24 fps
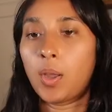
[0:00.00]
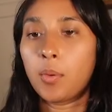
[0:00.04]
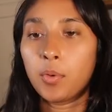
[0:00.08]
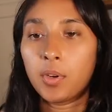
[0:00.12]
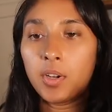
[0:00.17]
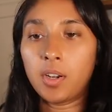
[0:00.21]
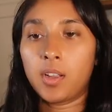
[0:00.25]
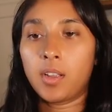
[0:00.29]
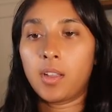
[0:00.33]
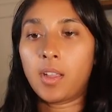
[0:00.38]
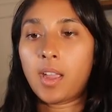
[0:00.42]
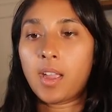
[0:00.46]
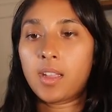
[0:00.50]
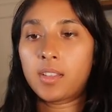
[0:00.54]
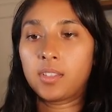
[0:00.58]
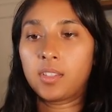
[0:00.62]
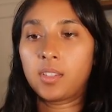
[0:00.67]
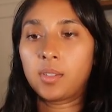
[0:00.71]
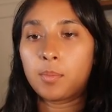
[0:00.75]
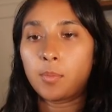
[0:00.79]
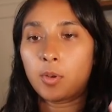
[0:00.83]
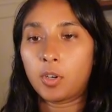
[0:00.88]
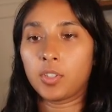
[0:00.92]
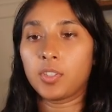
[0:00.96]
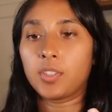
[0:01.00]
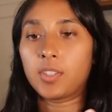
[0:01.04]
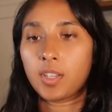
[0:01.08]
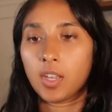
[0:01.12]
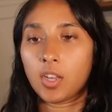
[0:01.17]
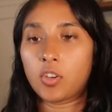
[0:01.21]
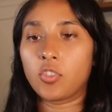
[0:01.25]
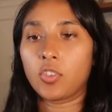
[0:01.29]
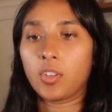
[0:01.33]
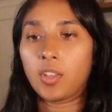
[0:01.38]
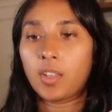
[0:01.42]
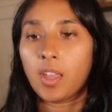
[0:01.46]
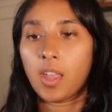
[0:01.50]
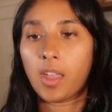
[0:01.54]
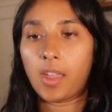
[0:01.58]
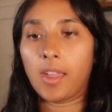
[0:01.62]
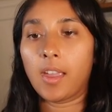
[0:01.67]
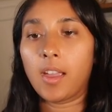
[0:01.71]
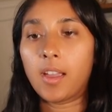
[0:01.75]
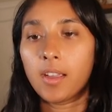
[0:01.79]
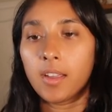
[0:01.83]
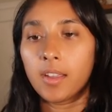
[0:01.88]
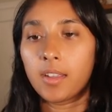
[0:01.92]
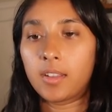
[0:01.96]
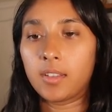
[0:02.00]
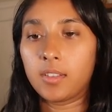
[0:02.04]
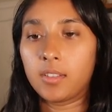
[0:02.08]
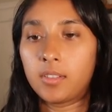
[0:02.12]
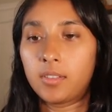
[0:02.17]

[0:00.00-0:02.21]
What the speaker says: I want to add smart scheduling AI,